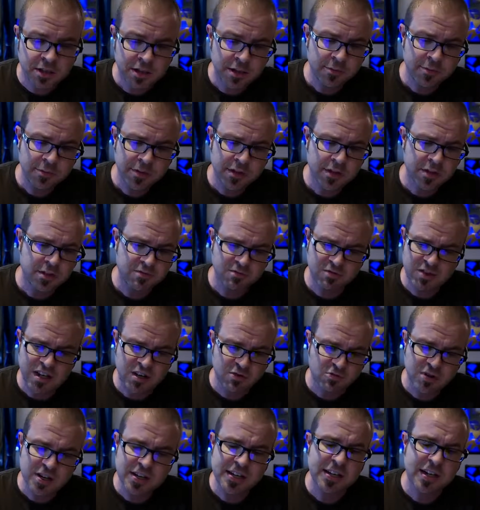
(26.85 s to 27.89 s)
I'm going to
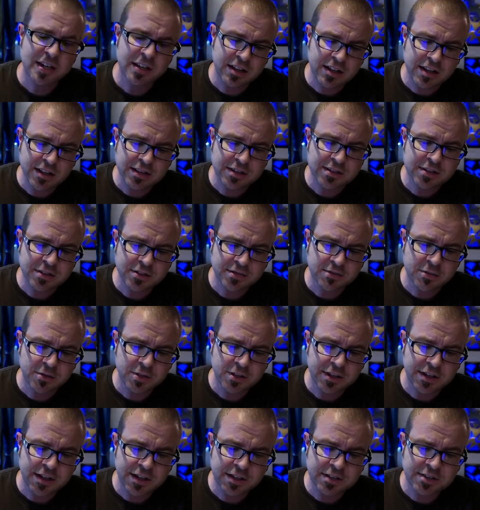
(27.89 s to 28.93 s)
kind of run down a lot of this for
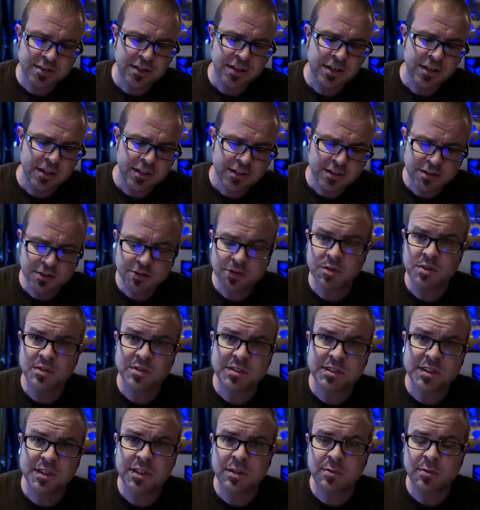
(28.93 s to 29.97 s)
you guys, and then
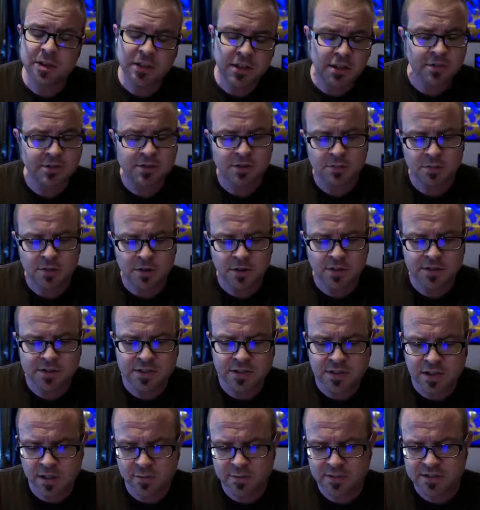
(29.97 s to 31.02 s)
towards the end I'm going to give some
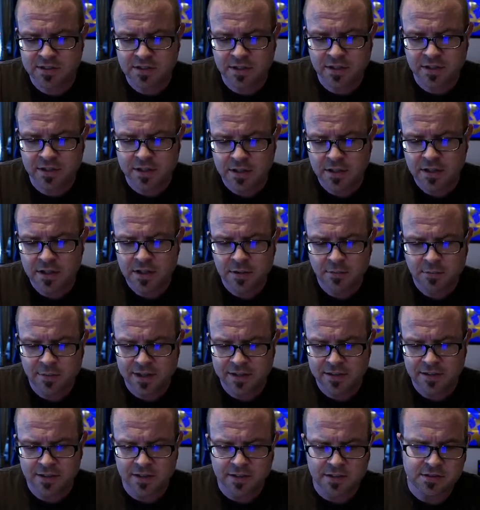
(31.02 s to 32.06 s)
closing commentary,
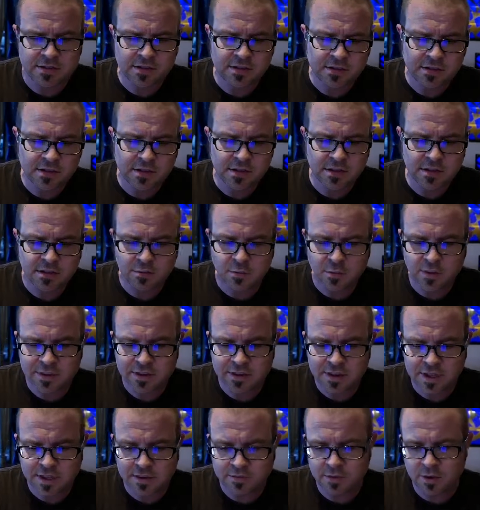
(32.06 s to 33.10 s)
my thoughts on what
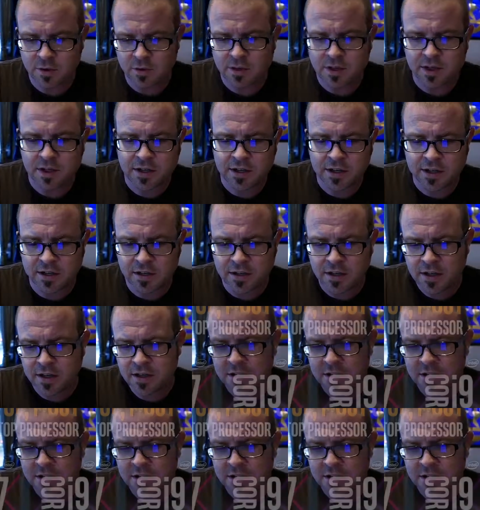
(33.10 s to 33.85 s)
they have going on here.